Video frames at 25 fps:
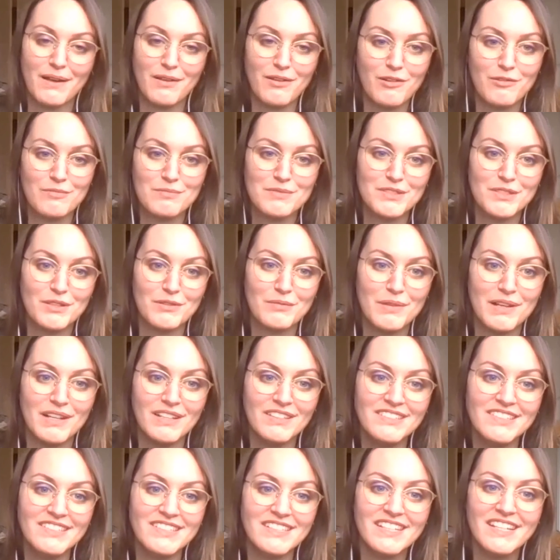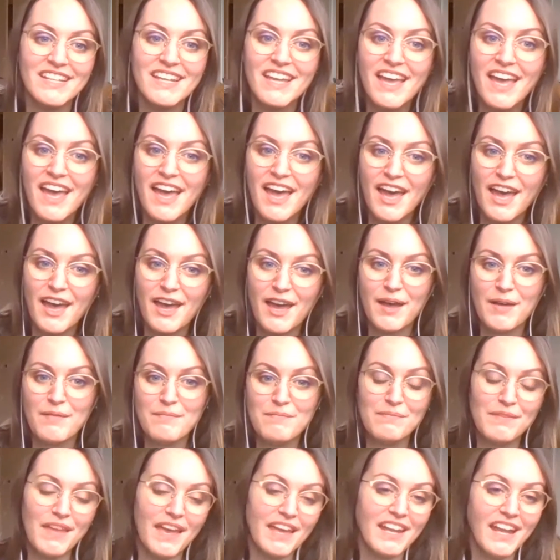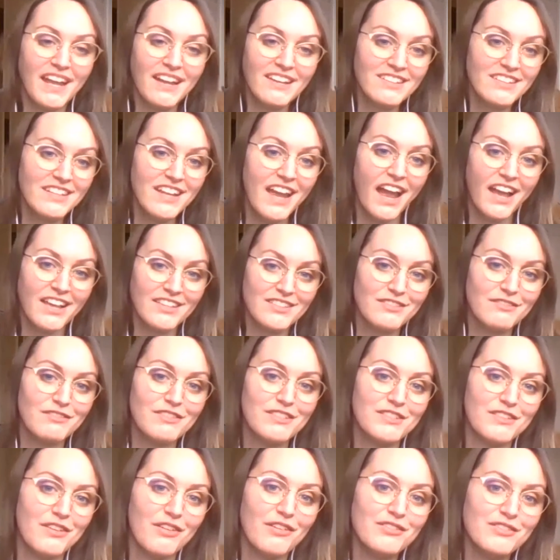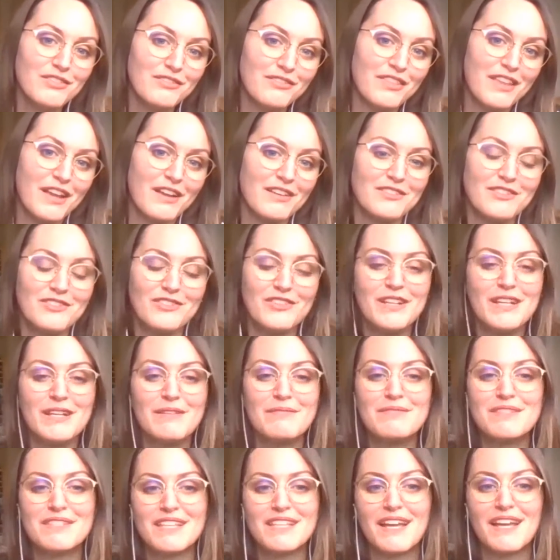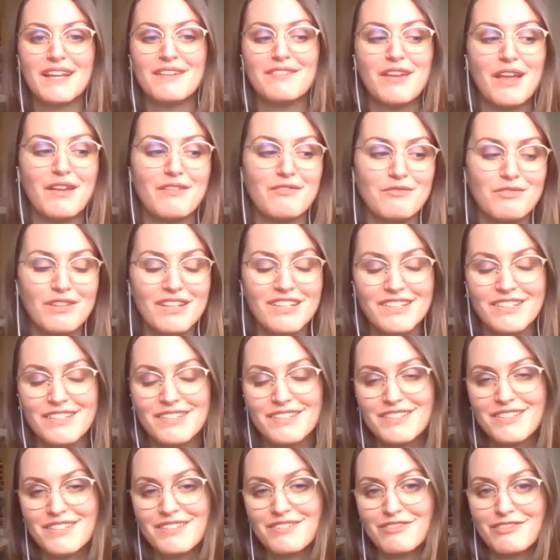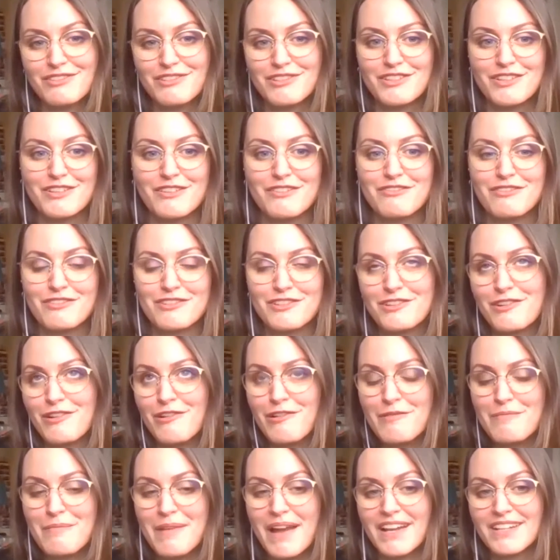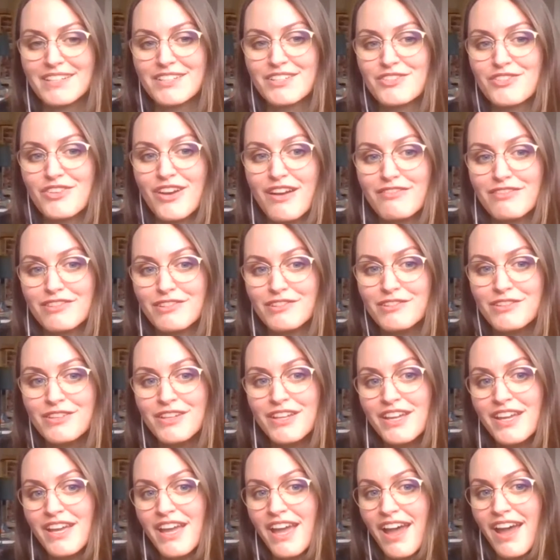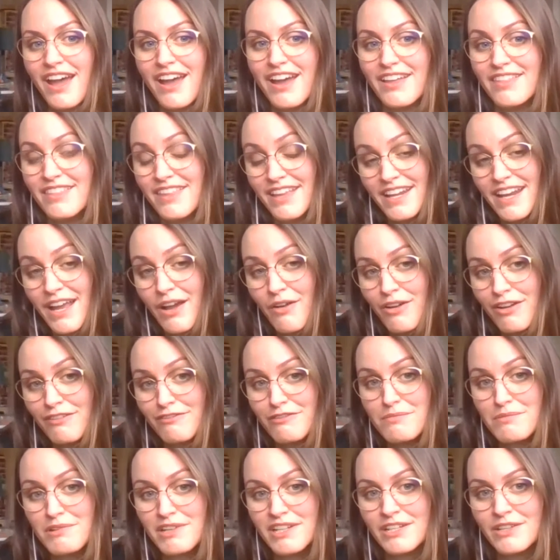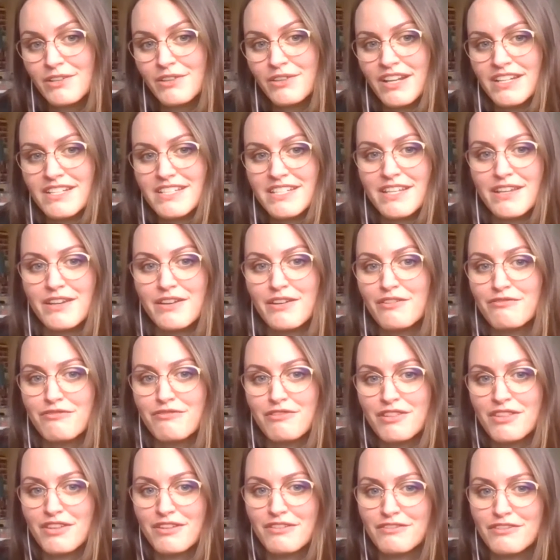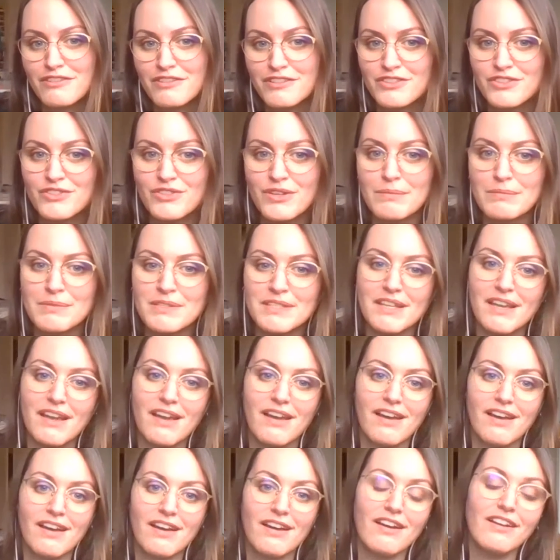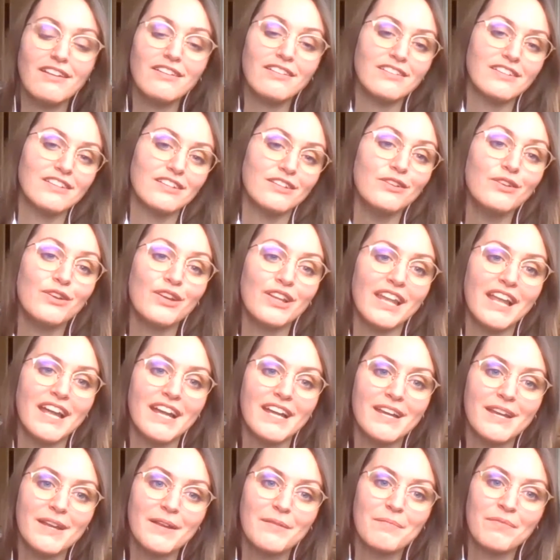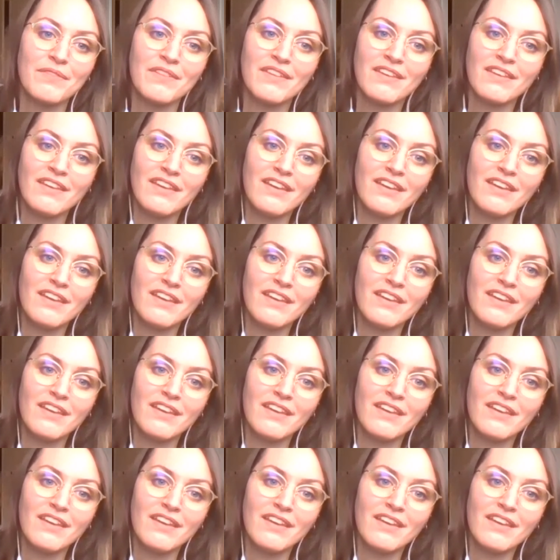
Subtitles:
back home so much. And actually, as a result of their dreams and wishes for going back to travel, they now have a pretty good idea of what their first trips are going to look like.